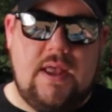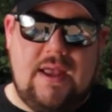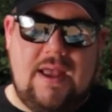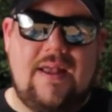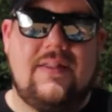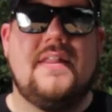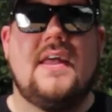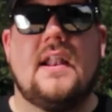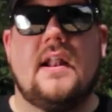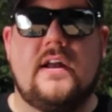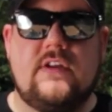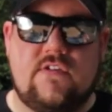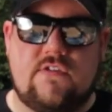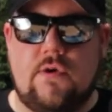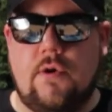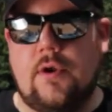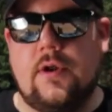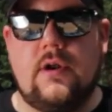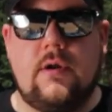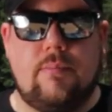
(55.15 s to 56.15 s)
and then I
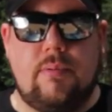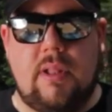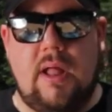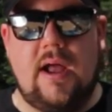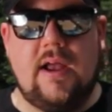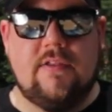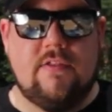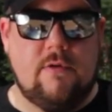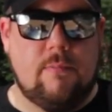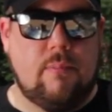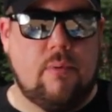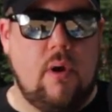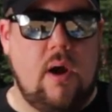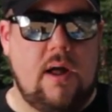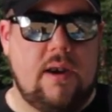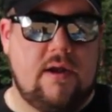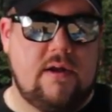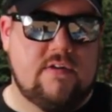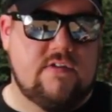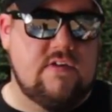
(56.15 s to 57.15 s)
started applying the
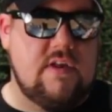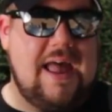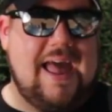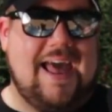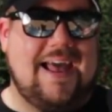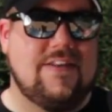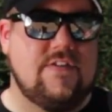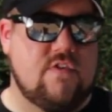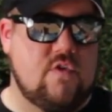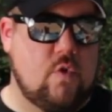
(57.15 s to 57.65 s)
products as